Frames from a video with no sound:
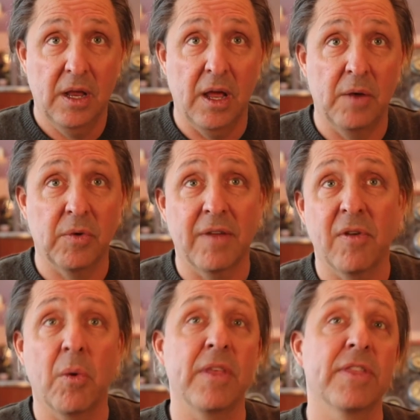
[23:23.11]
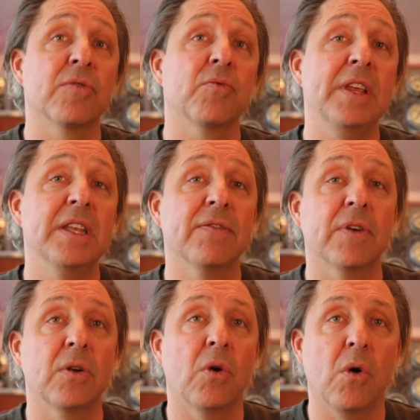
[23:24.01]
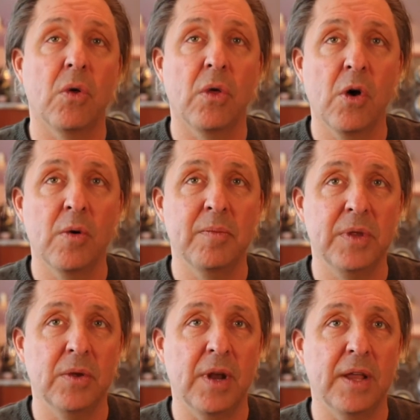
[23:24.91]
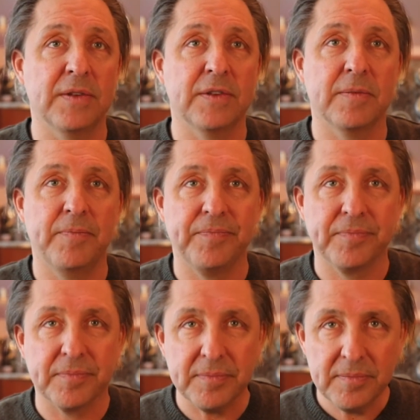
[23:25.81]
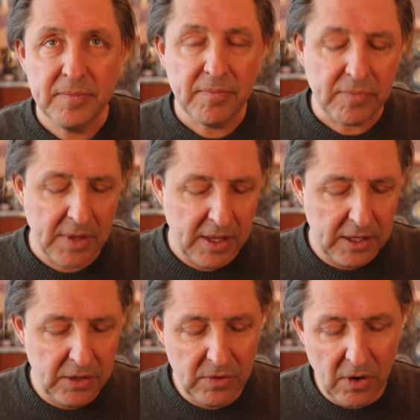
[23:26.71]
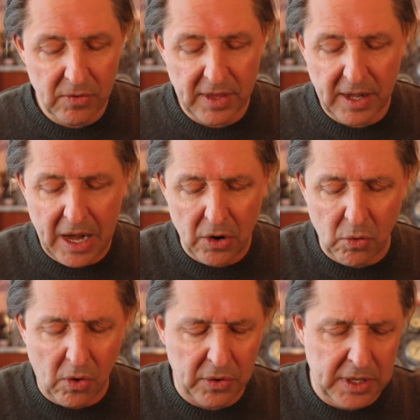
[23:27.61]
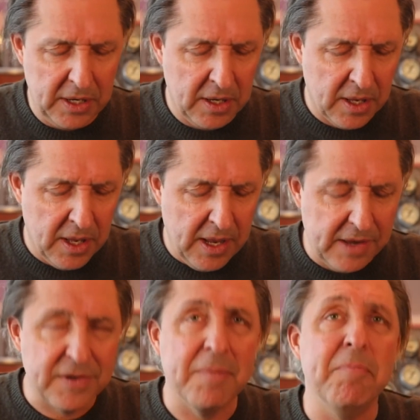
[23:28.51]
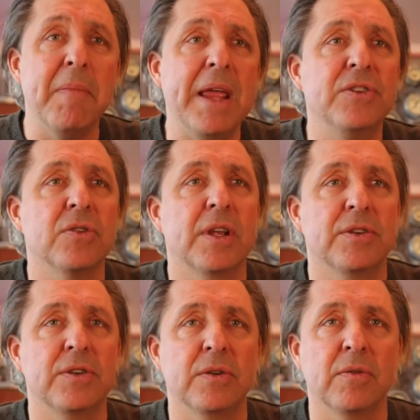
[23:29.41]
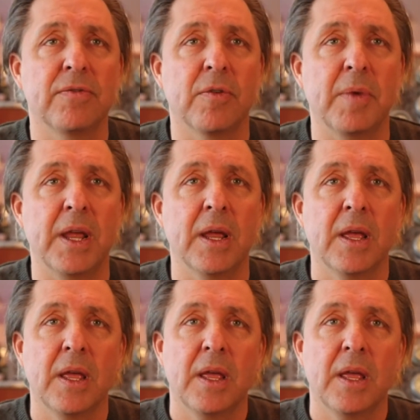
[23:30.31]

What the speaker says: And we're giving away 3 different whole home units. You know that air quality is a major issue for me.